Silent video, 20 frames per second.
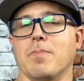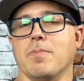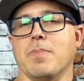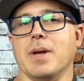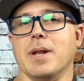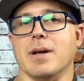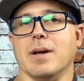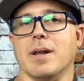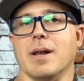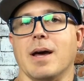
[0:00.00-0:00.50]

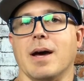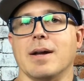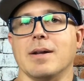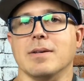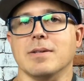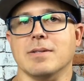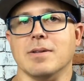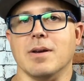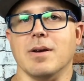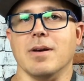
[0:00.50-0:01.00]
pina
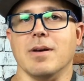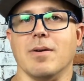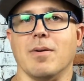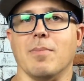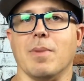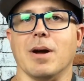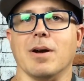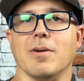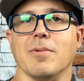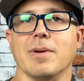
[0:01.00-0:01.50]
coladas or
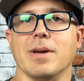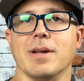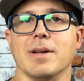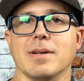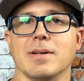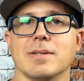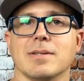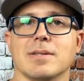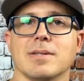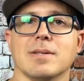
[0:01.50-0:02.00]

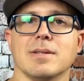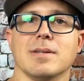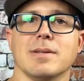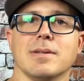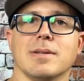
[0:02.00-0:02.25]
margaritas